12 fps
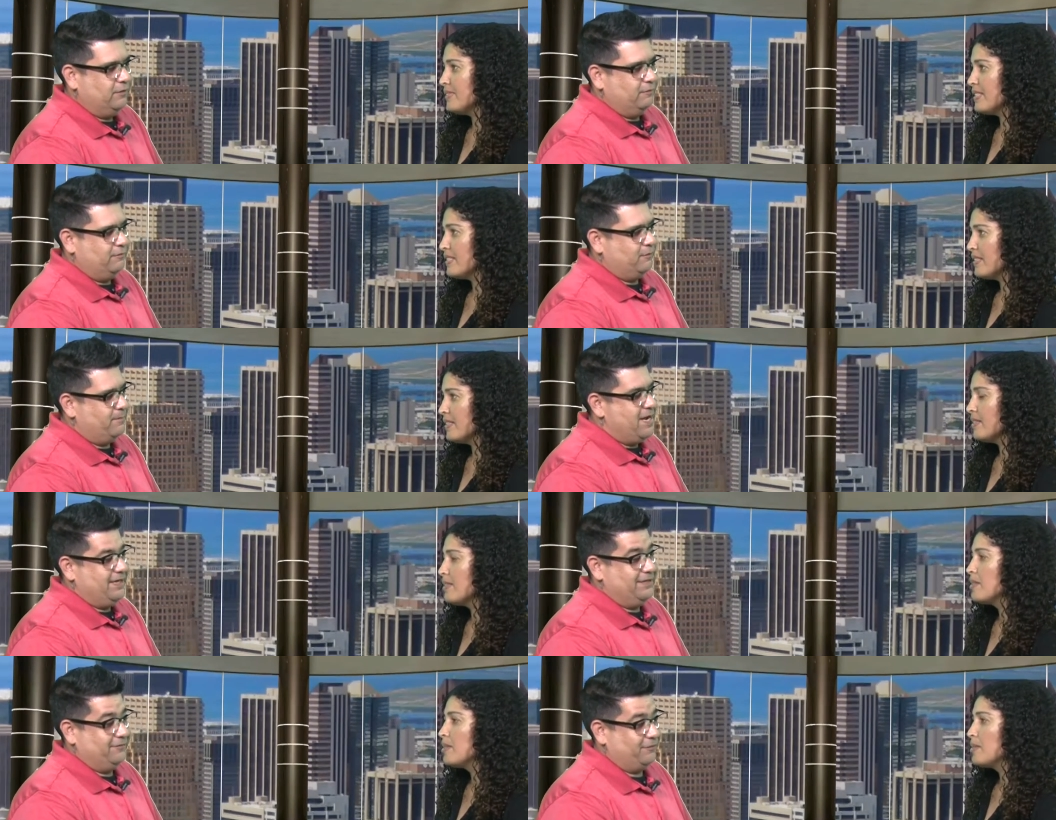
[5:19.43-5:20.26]
Speaker 1: for
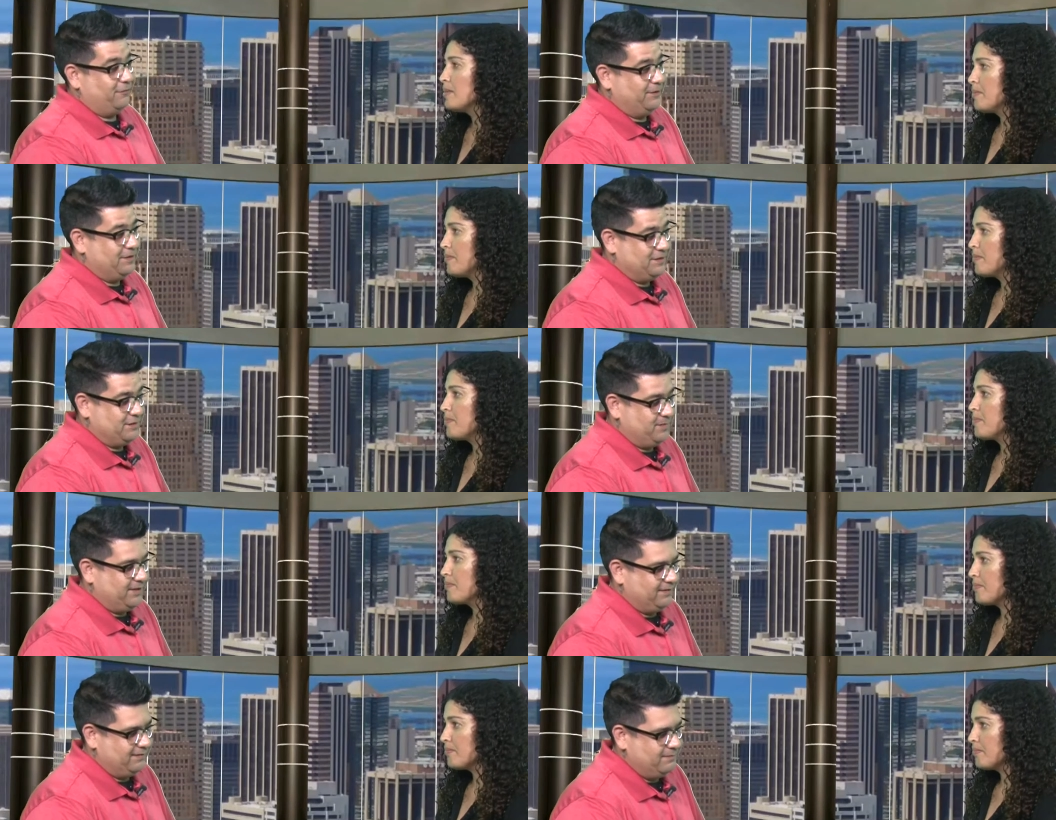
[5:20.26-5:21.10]
many different reasons,
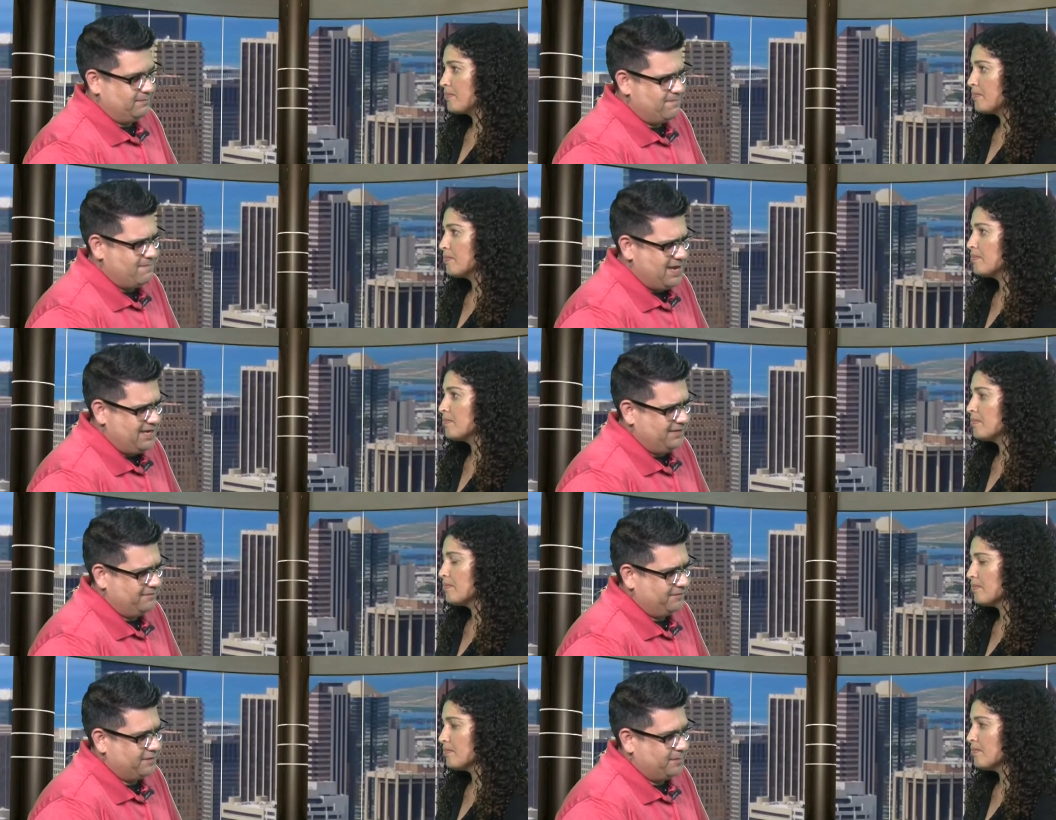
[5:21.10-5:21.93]
but many
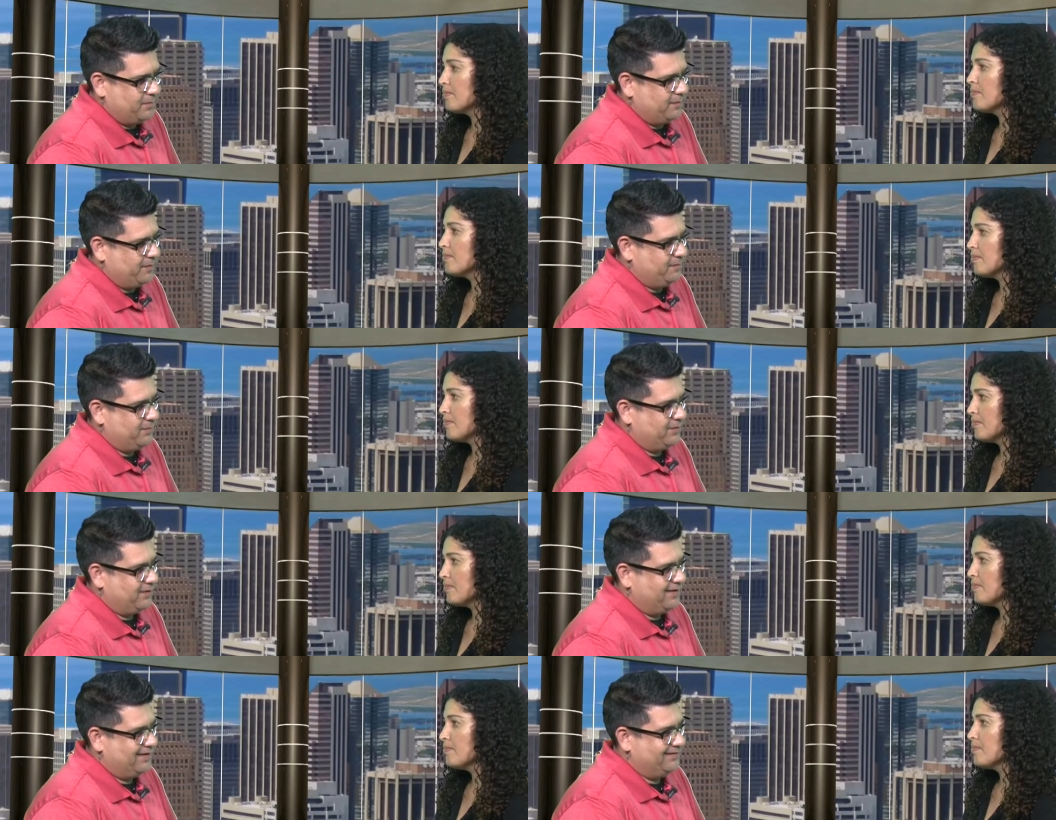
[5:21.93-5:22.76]
of them are people
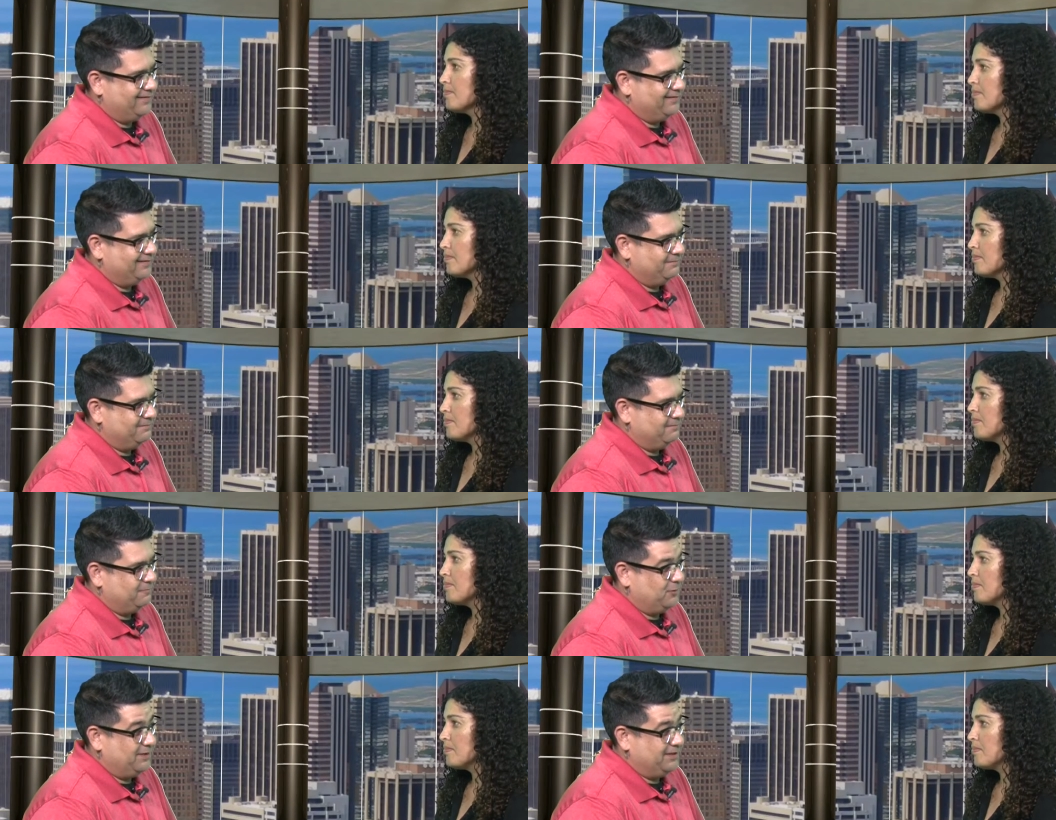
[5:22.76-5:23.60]
that
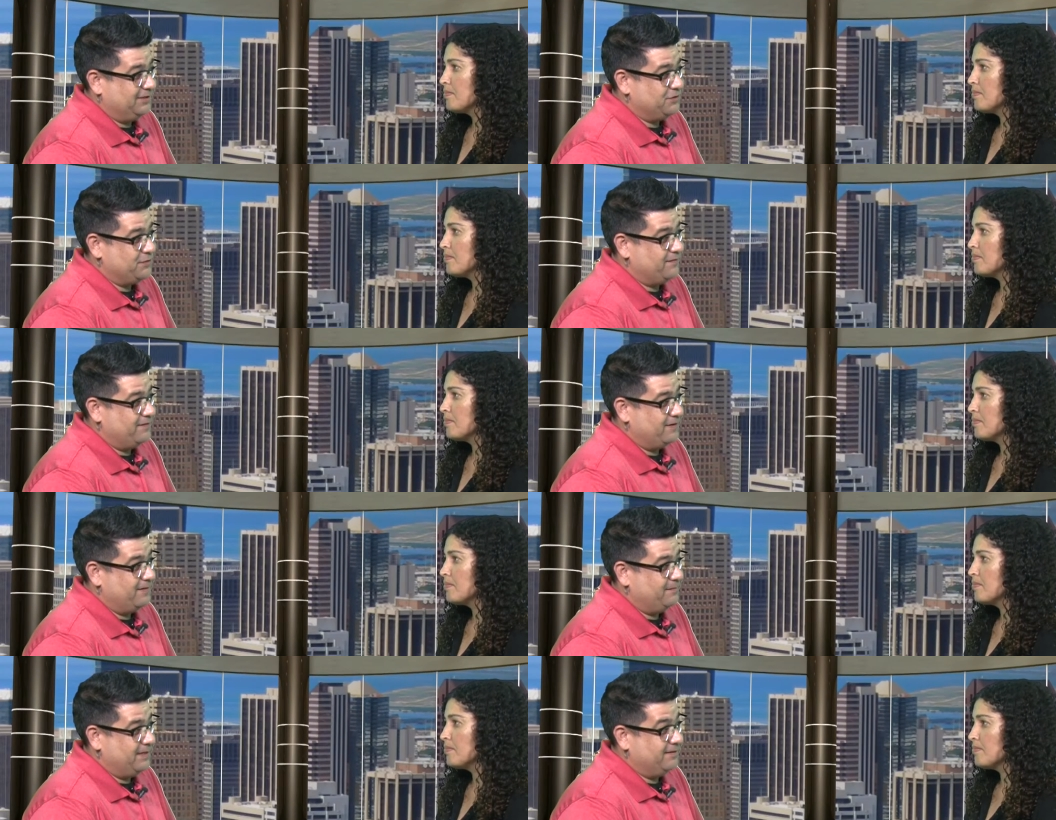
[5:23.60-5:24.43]
really didn't do
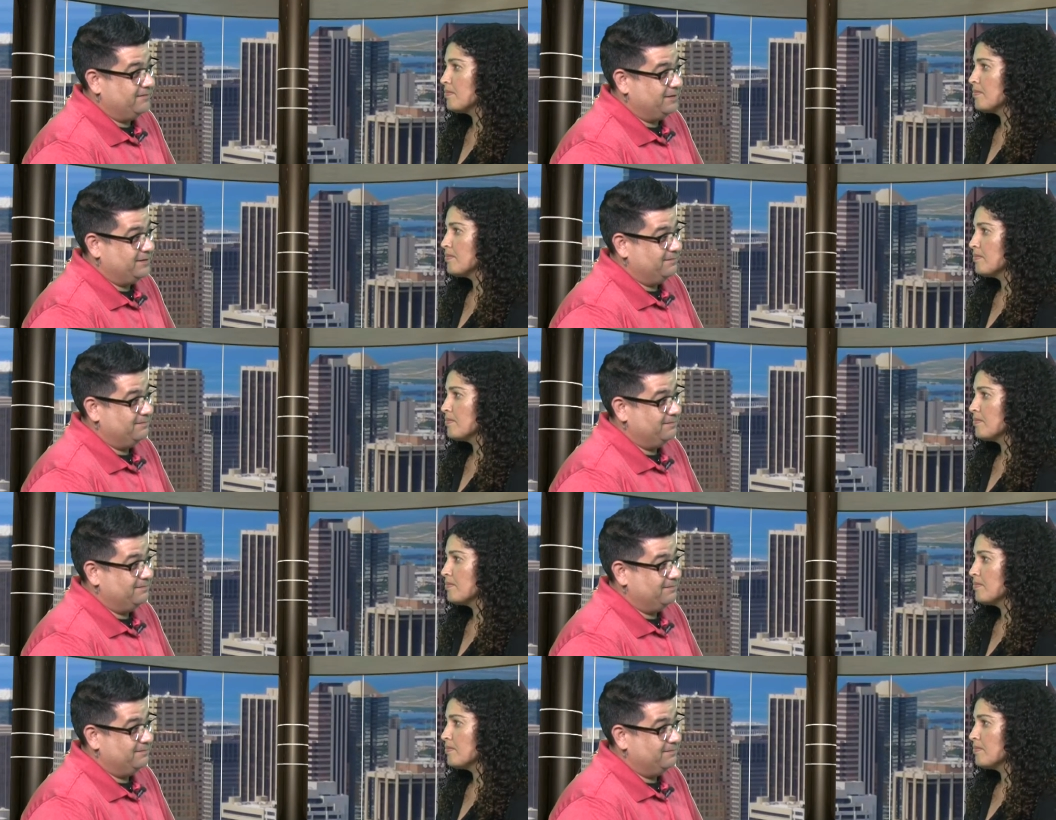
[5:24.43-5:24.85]
very big of a